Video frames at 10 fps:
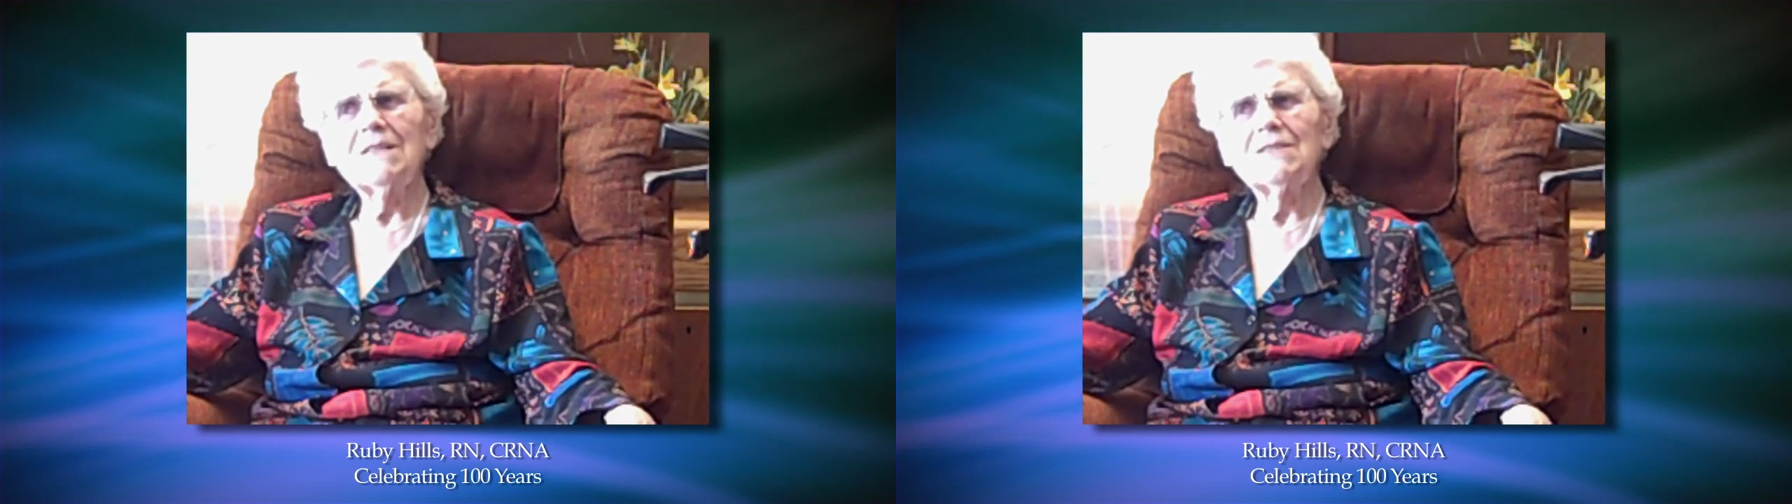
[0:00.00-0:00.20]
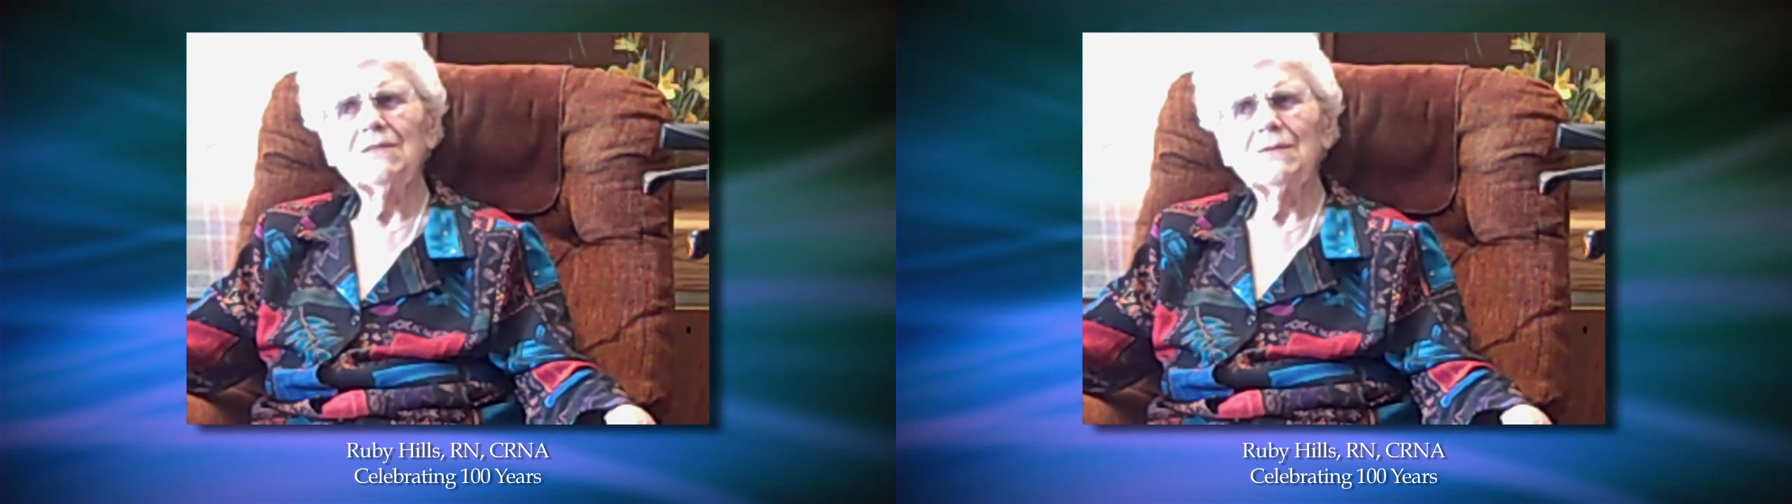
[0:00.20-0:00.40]

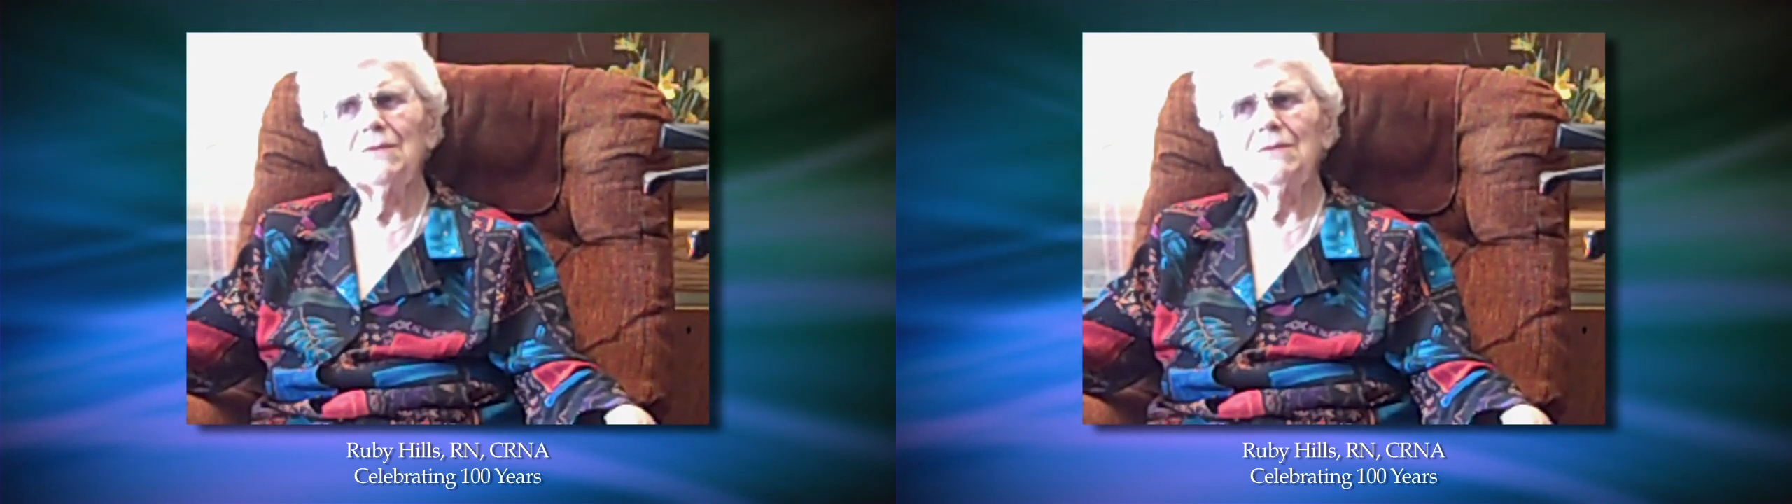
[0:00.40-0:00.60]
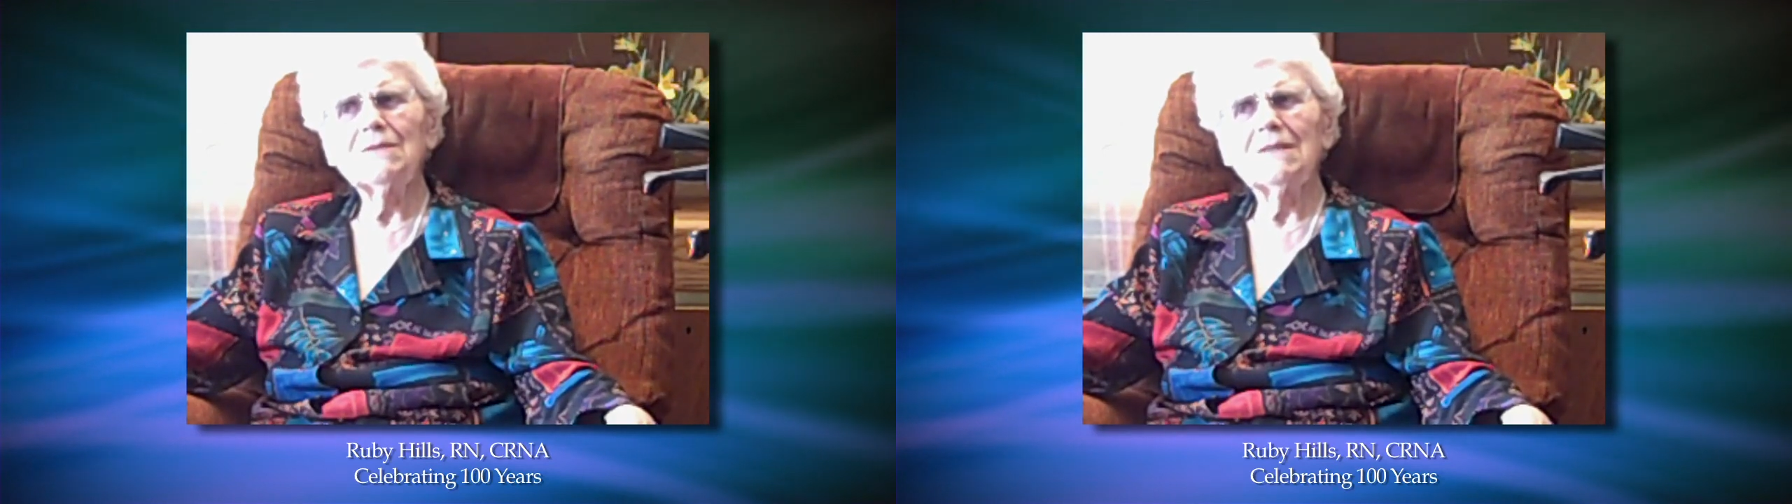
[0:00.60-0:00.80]

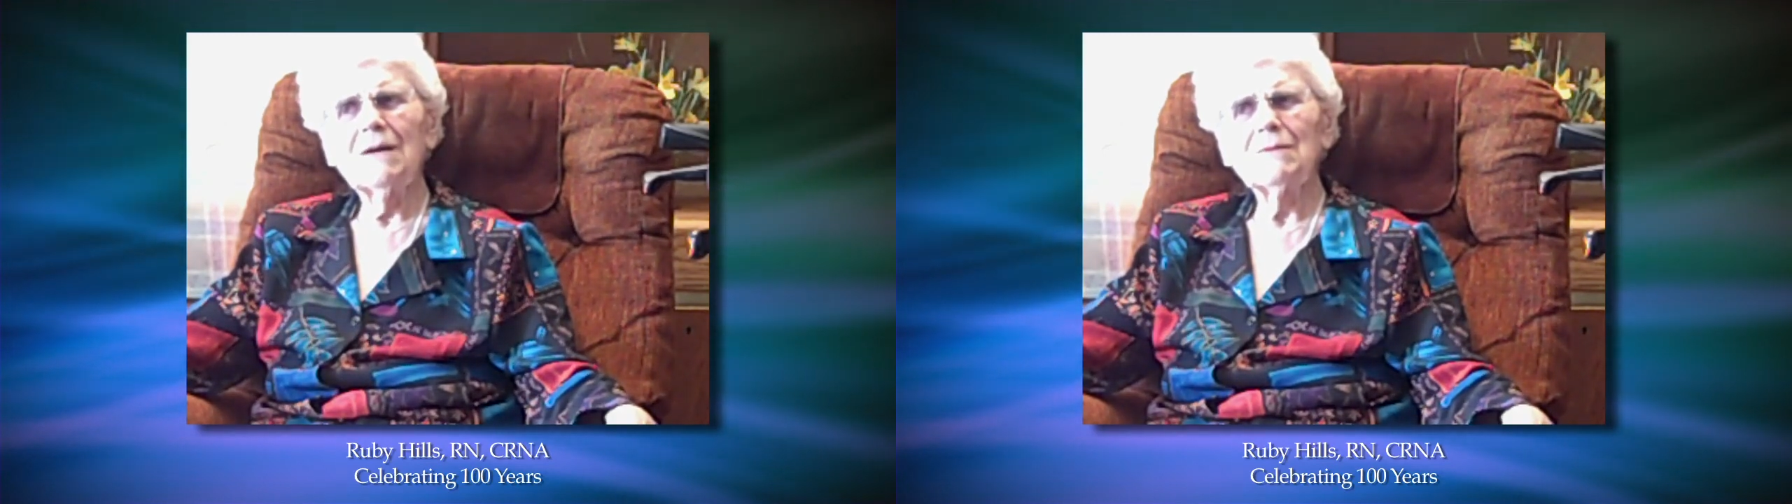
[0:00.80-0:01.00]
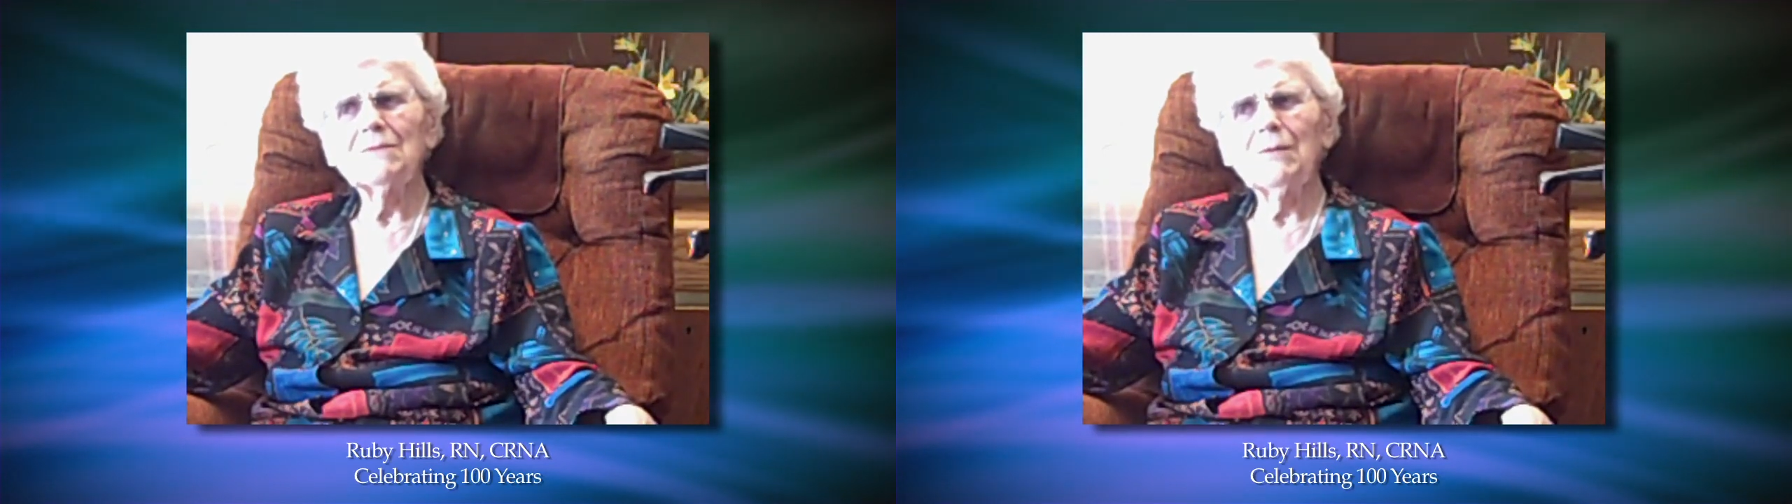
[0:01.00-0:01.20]
stoves, and
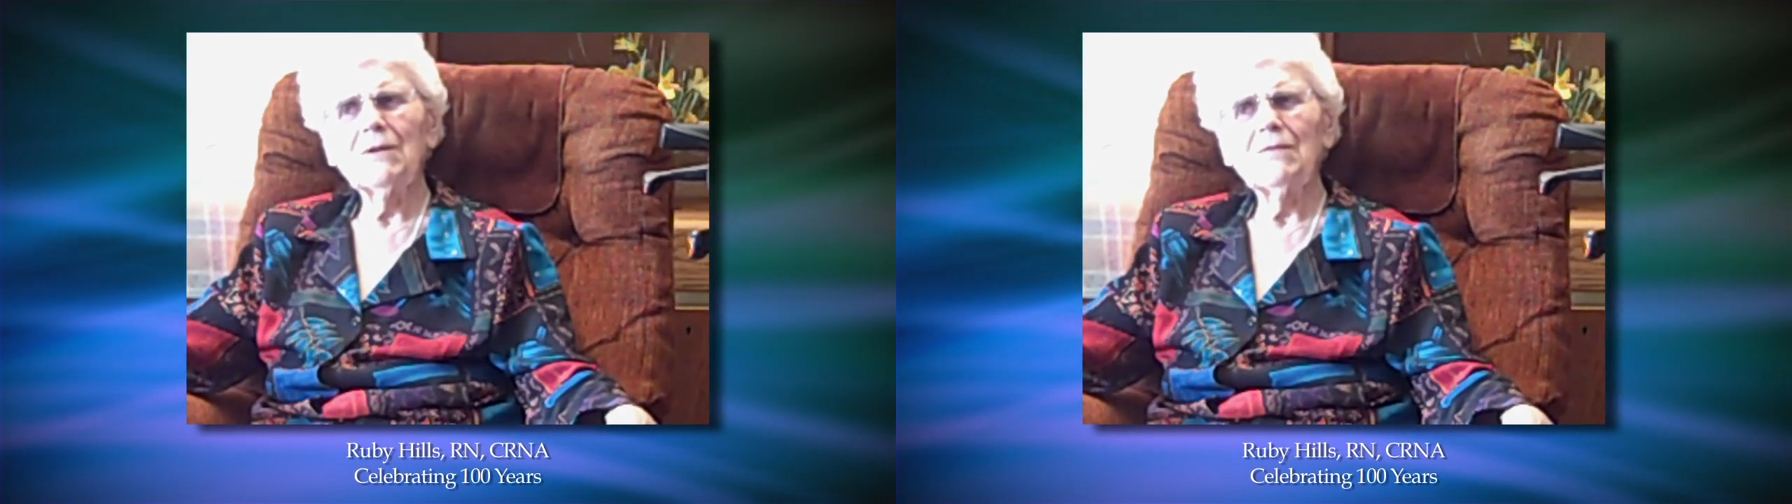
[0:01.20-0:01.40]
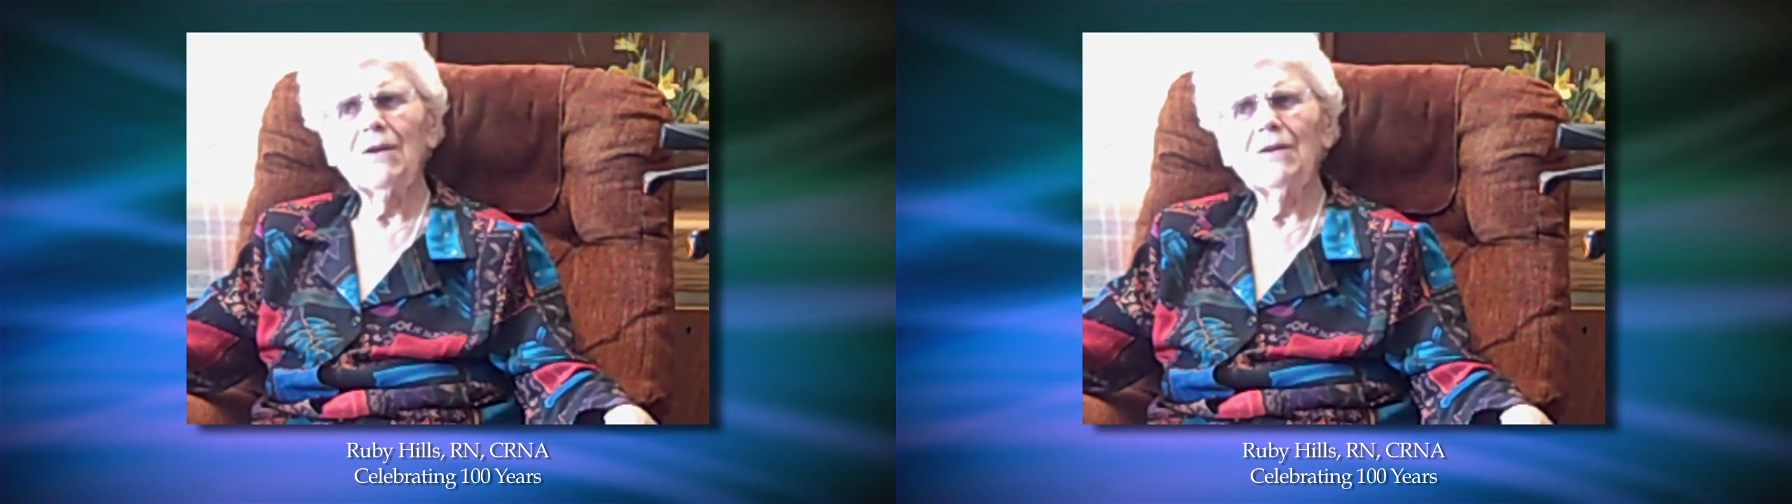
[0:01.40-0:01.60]
that was one
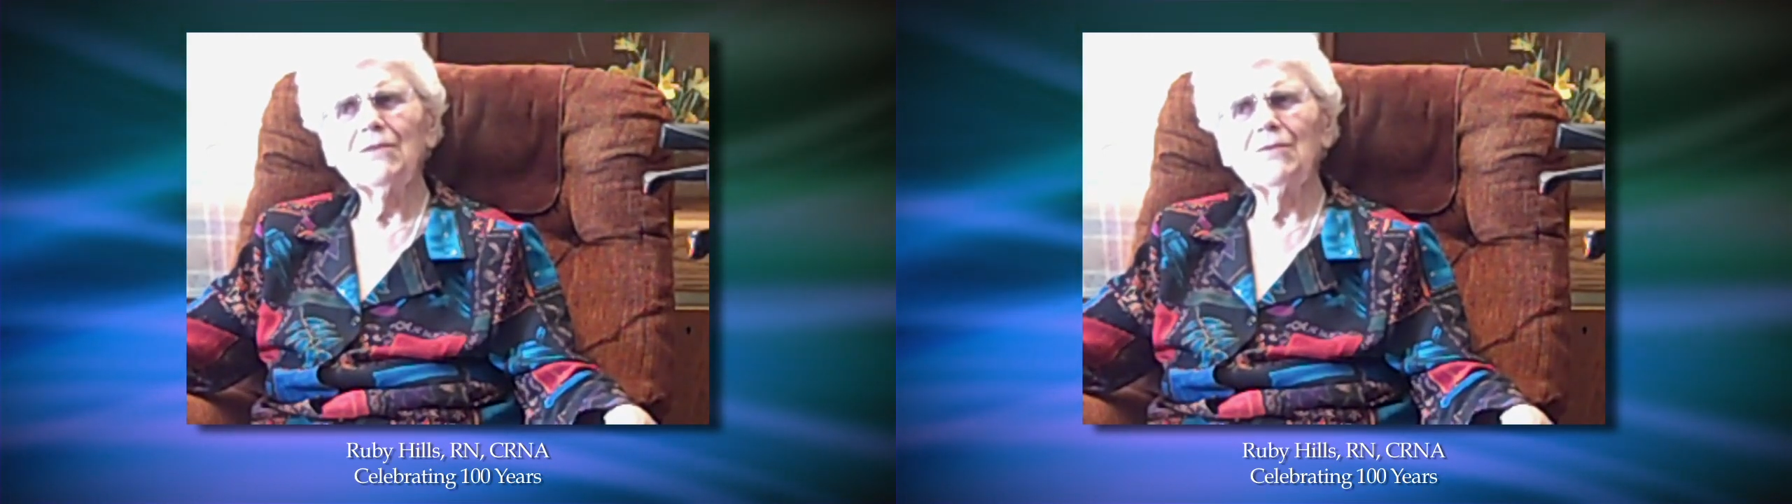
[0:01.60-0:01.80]
of our